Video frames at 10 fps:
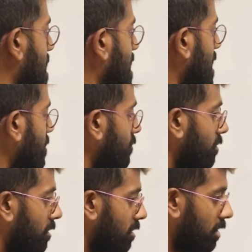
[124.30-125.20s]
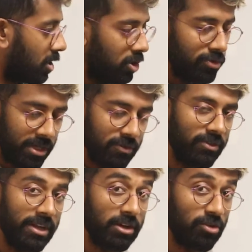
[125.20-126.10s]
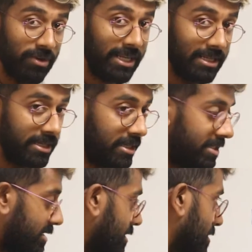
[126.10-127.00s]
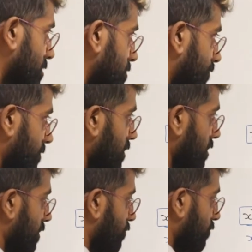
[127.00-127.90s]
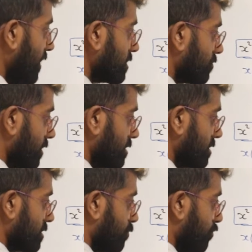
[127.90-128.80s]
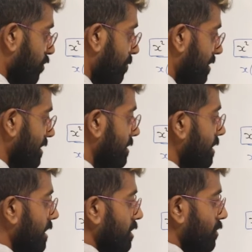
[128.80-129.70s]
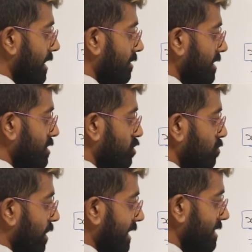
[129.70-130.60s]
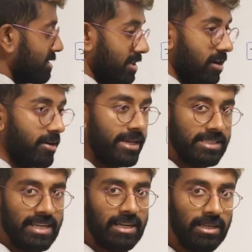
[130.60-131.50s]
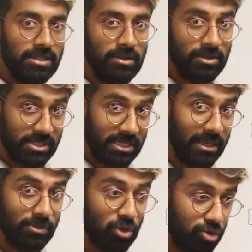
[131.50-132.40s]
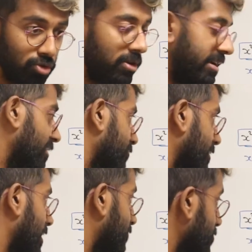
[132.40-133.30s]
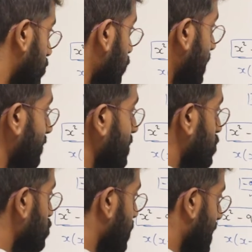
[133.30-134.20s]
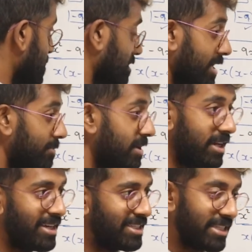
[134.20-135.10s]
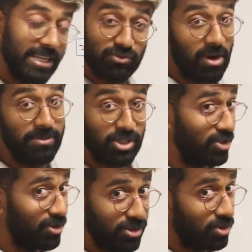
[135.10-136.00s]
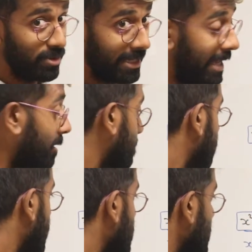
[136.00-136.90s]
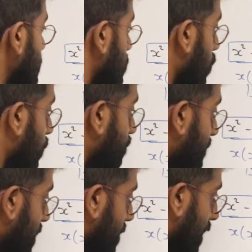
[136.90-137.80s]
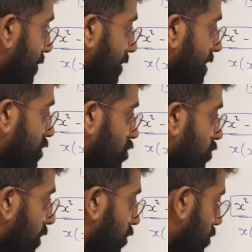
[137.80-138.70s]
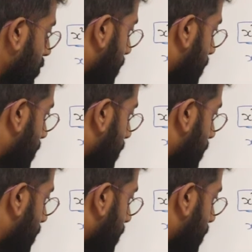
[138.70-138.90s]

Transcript: And a clue that you've done it correctly here is this. If you factorize this properly, you'll get these 2 brackets that are exactly the same. So do look out for that. If you don't have these 2 brackets the same, then it's rubbish and you've got to do it again. So now that these 2 are good,